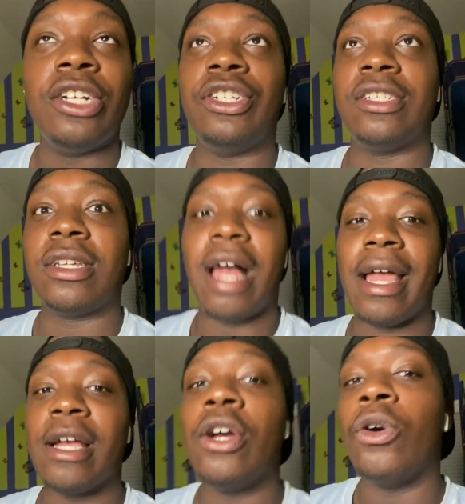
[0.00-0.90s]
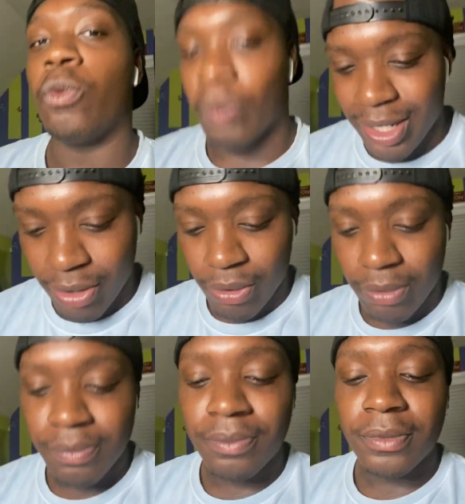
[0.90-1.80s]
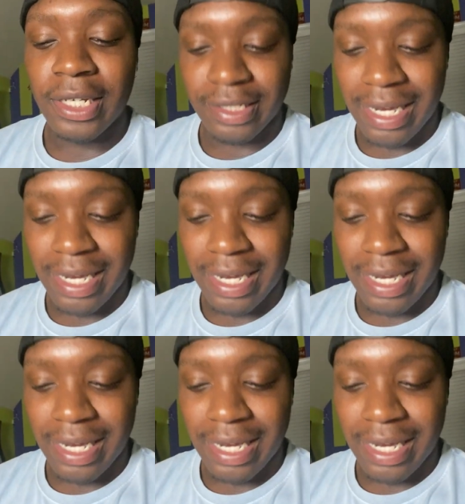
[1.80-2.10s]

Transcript: just like Riddle is